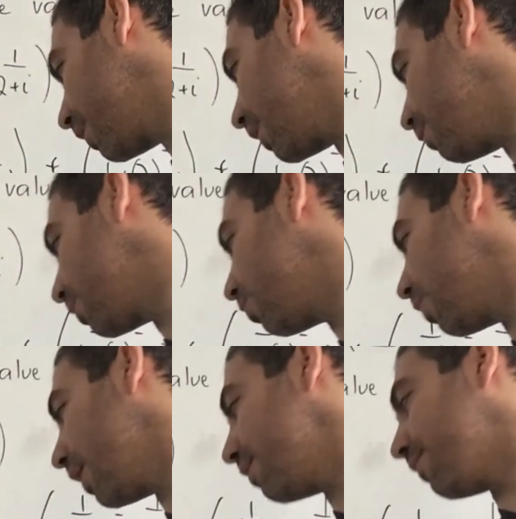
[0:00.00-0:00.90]
And we could go
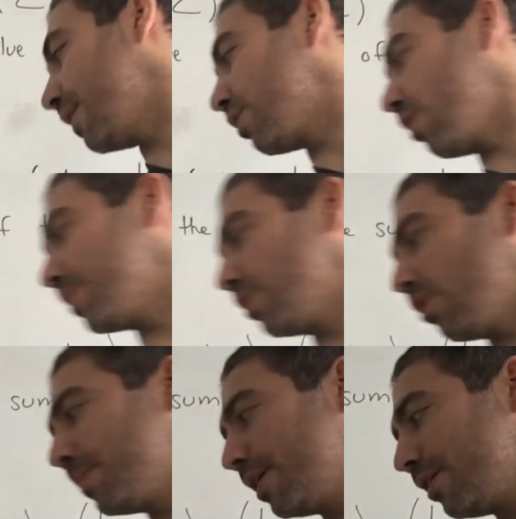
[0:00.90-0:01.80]
ahead and find a common
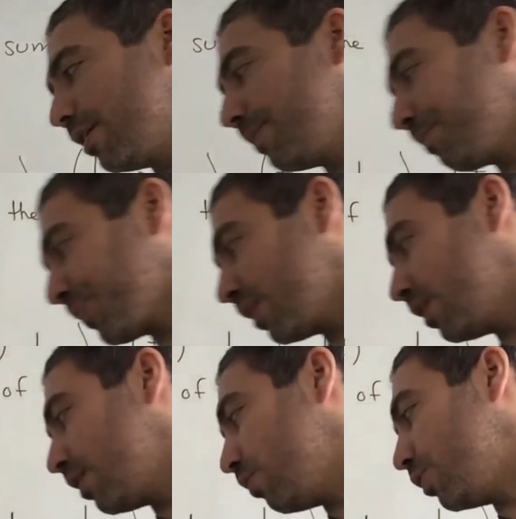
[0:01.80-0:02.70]
denominator here,
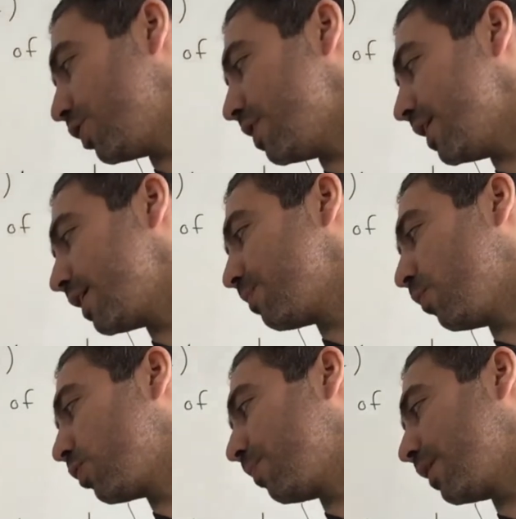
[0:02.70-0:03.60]
which is 6,
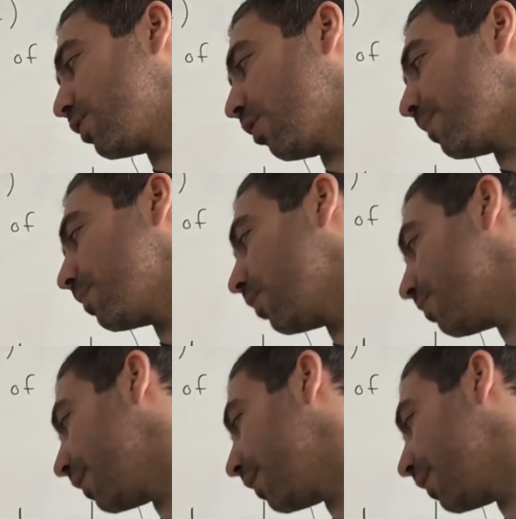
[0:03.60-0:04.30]
multiplying the top and bottom by